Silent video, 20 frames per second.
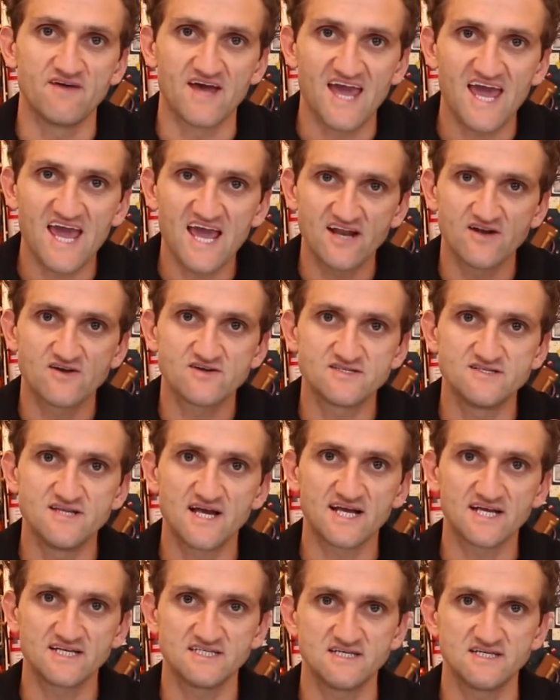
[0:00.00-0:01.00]
a hater's
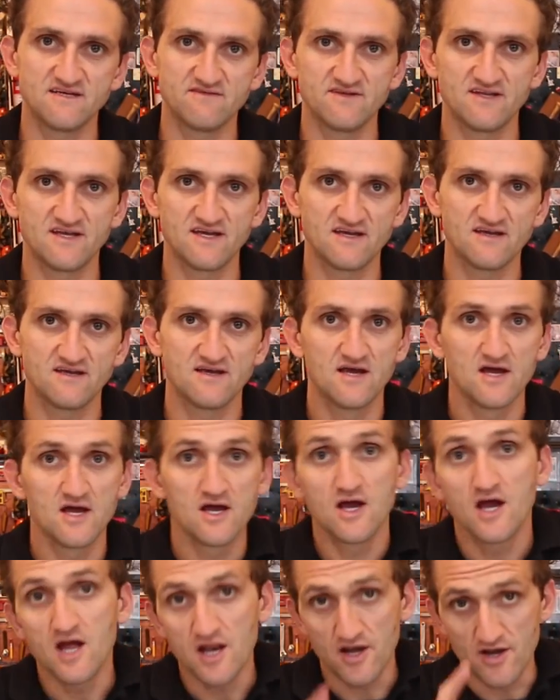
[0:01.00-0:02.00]
negativity,
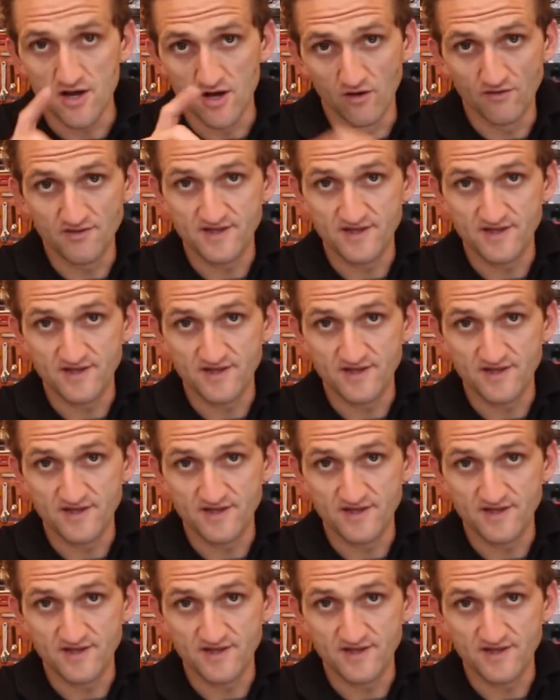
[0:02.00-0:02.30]
know